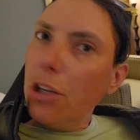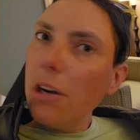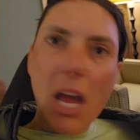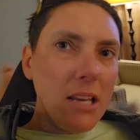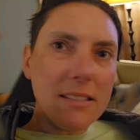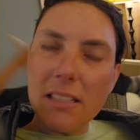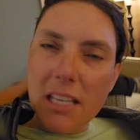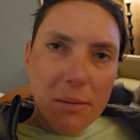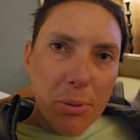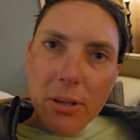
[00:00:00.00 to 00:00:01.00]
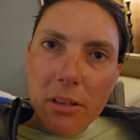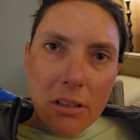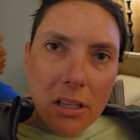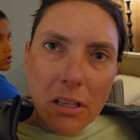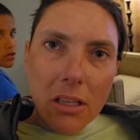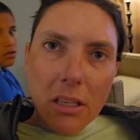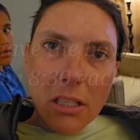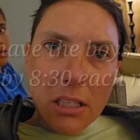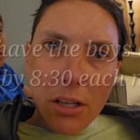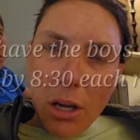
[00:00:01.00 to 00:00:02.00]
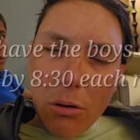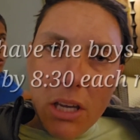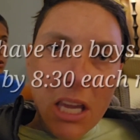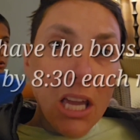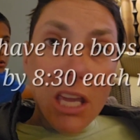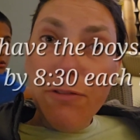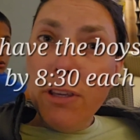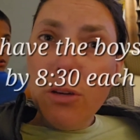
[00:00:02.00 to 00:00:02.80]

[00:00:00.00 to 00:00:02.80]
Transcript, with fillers: You're not asleep. You know, if